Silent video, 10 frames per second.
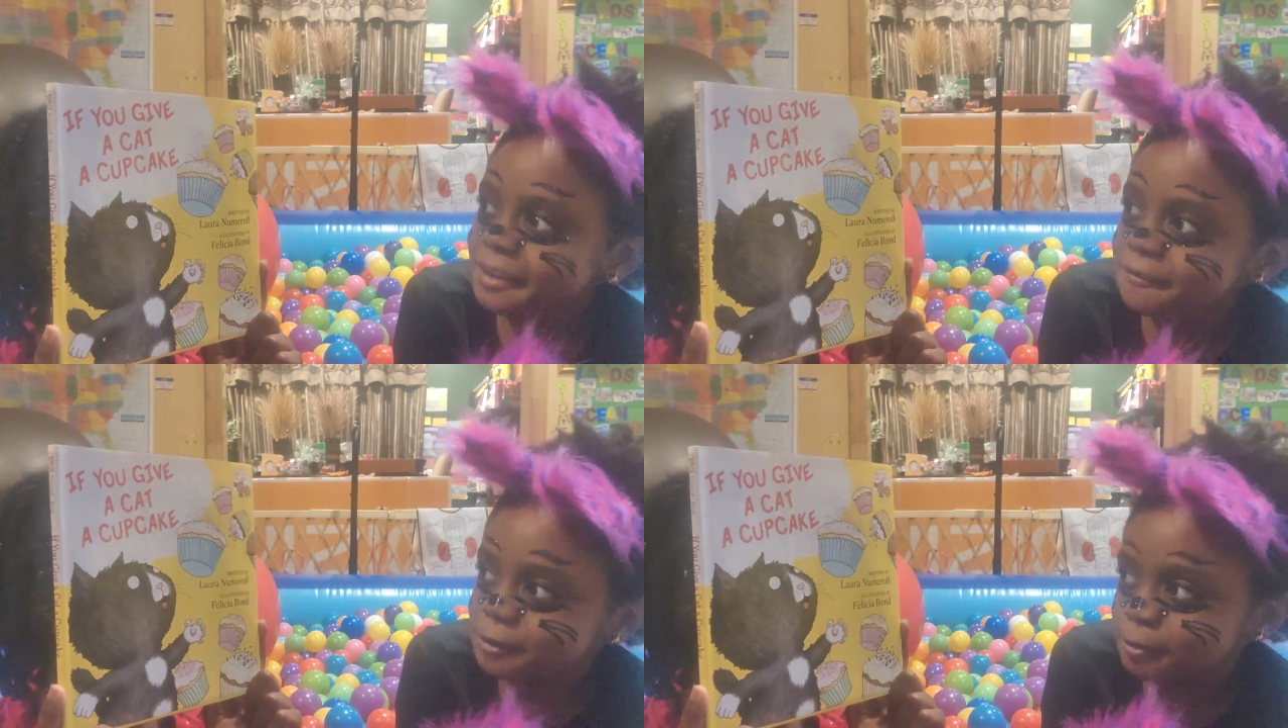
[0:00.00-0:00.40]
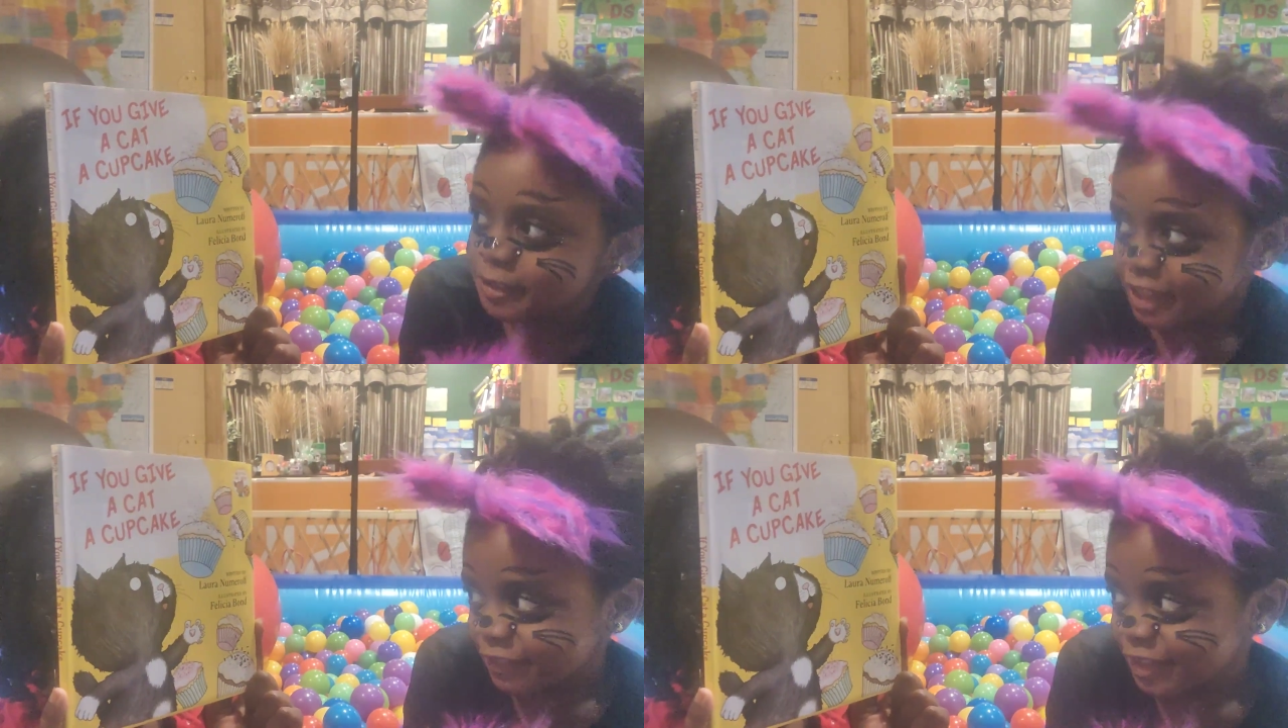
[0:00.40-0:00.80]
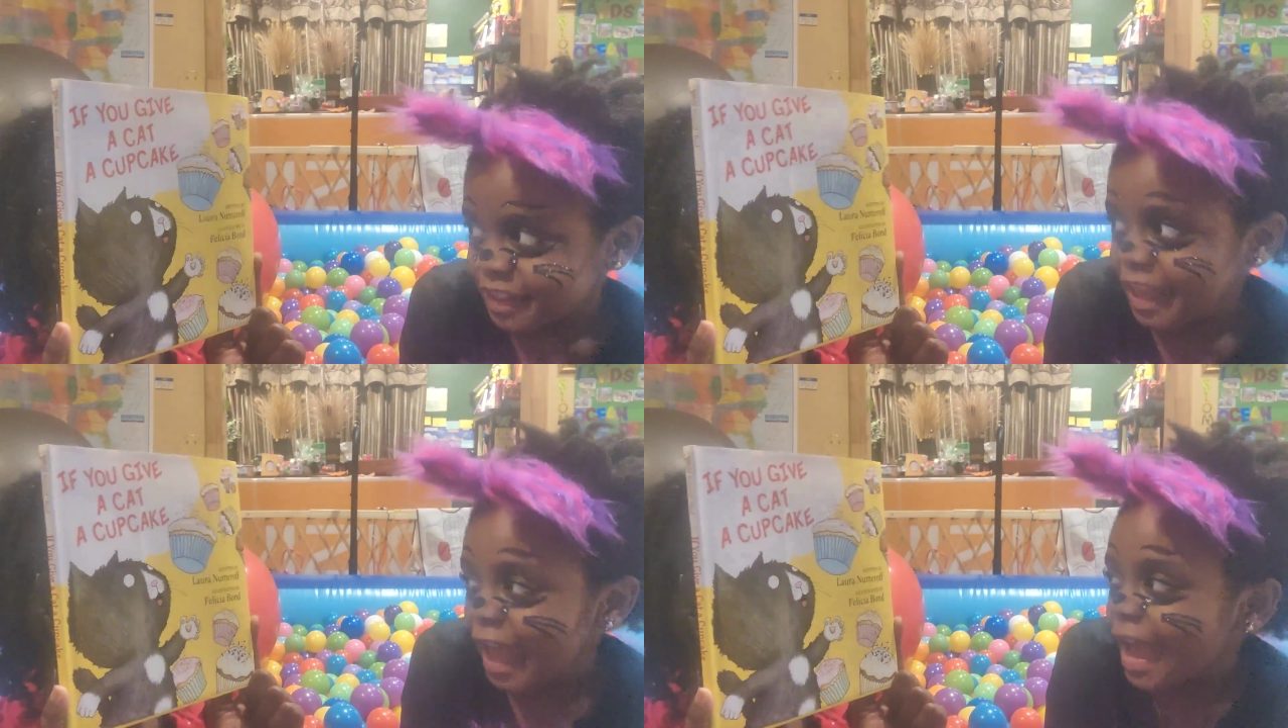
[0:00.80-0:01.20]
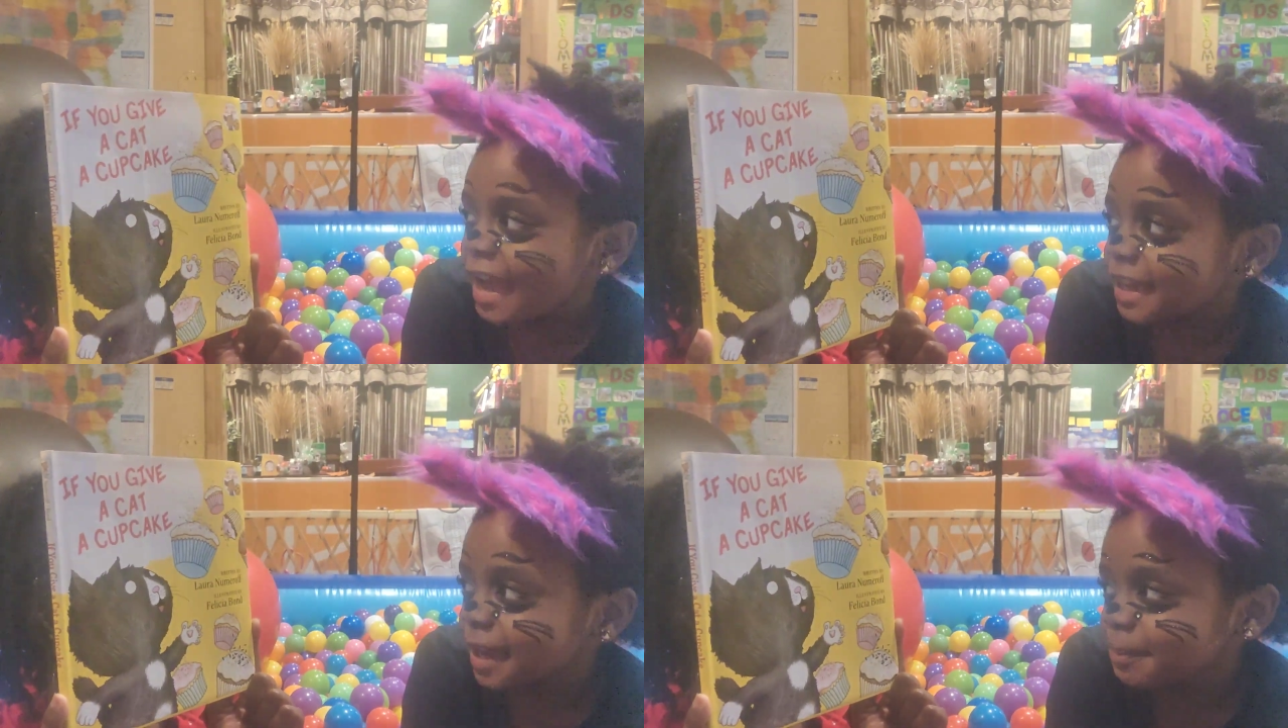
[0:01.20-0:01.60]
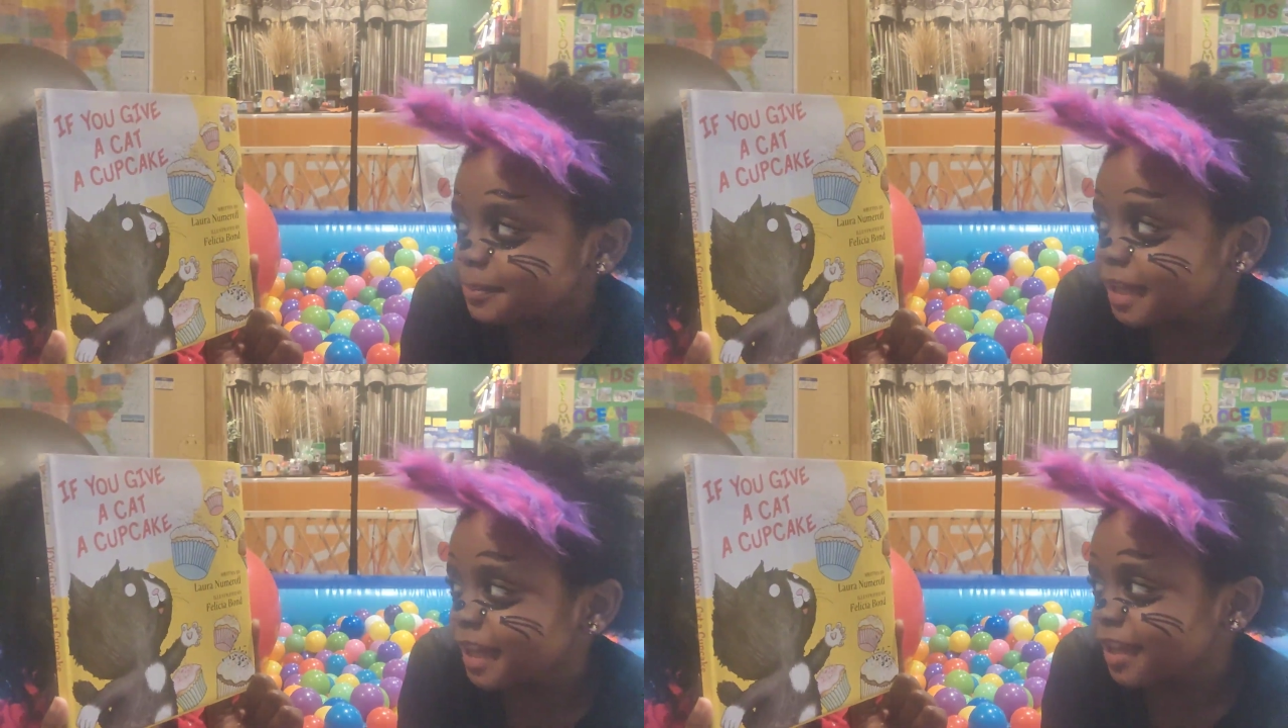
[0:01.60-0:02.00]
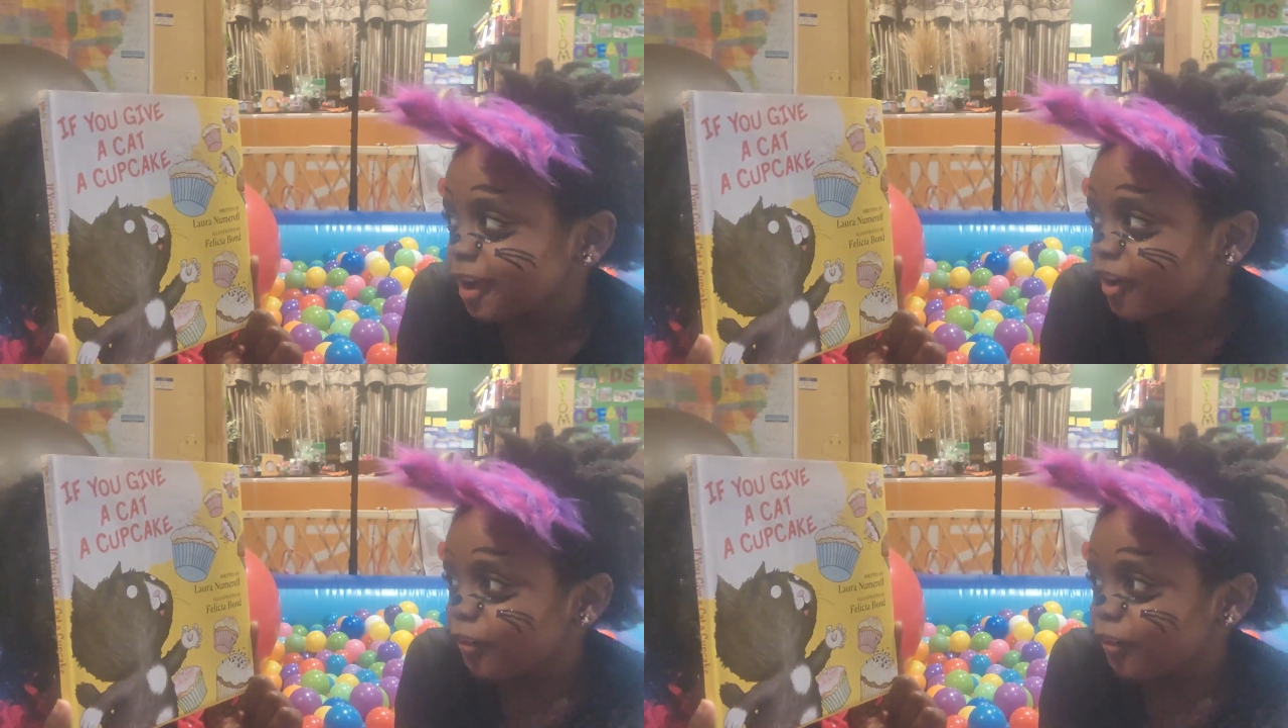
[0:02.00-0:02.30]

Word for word: If you give a cat a cupcake